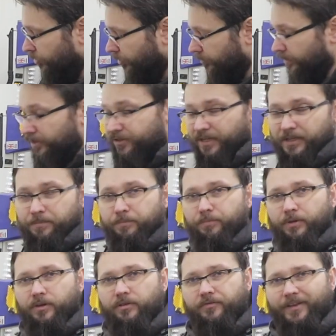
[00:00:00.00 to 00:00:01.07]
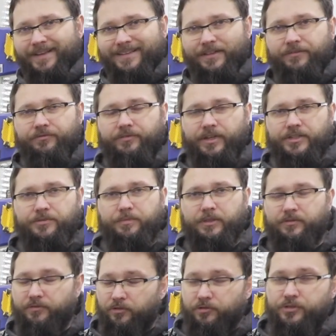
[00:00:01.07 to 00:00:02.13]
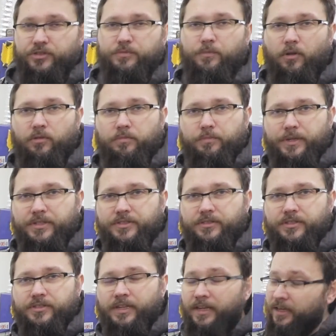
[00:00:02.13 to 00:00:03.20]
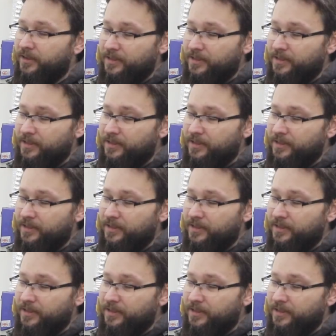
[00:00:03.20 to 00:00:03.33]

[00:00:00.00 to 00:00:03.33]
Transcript: so it is a perfect investment for a small business